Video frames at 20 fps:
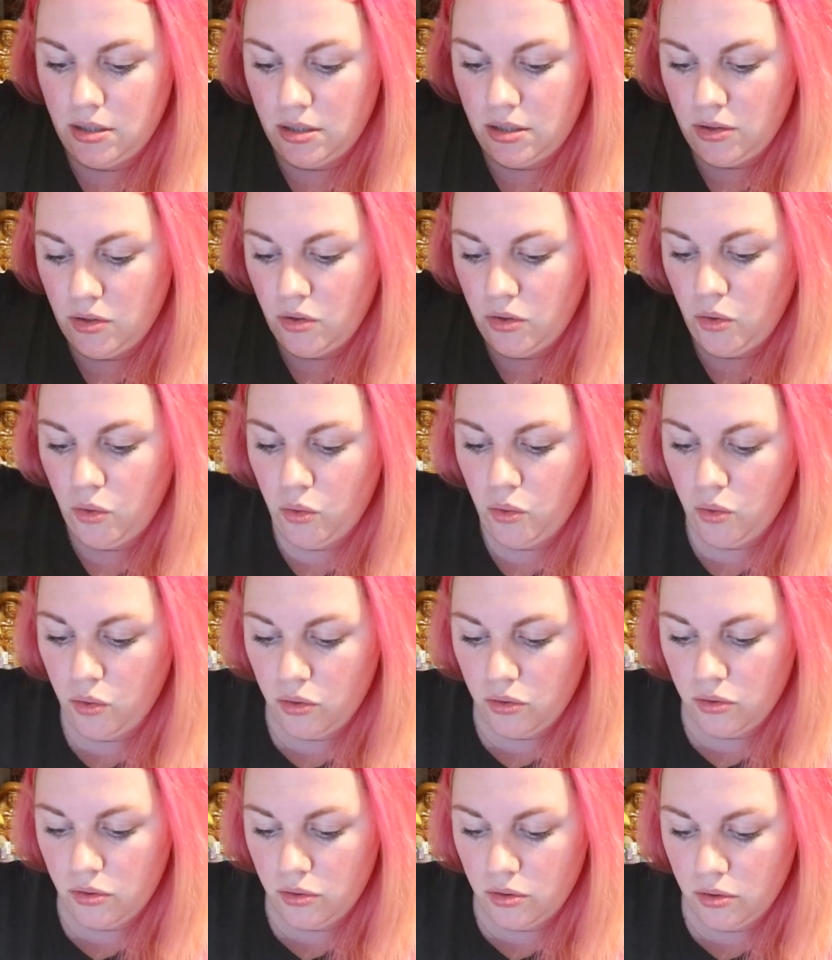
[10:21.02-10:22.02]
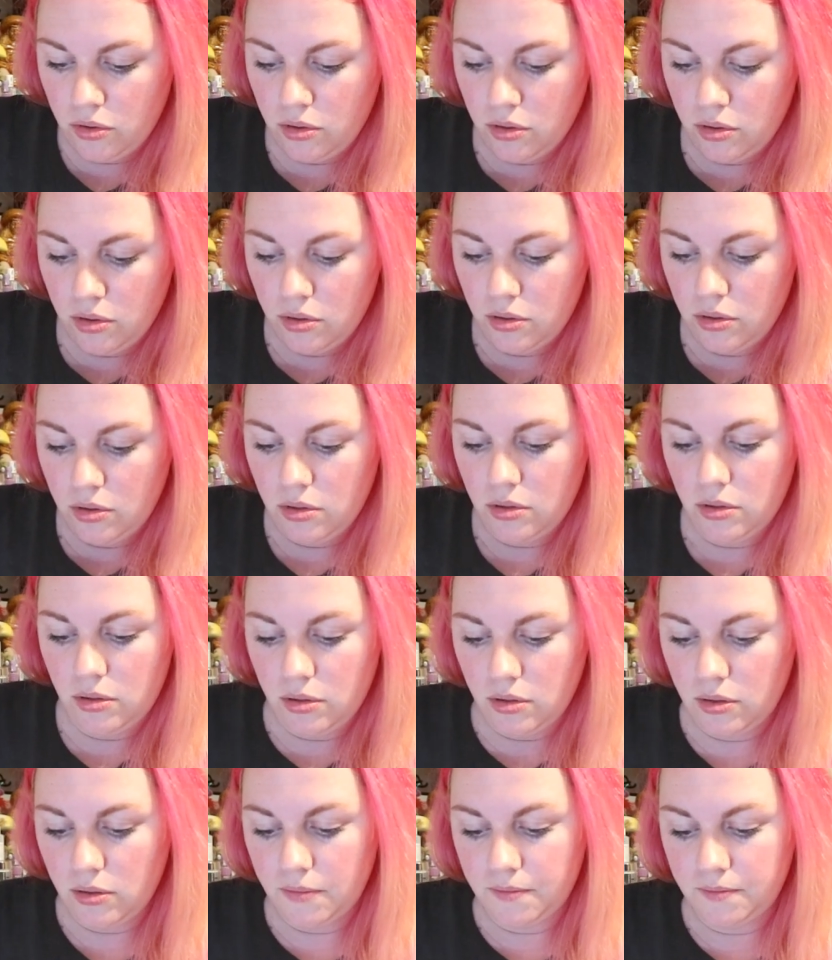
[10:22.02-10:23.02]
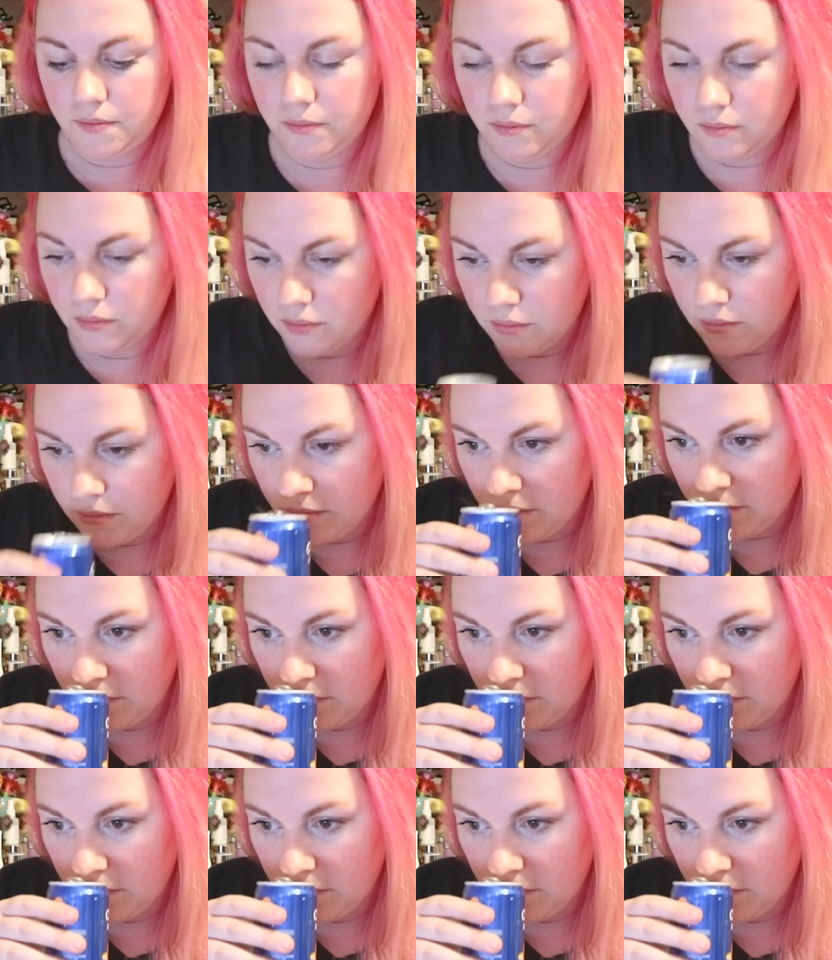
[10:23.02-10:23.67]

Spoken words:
(silence)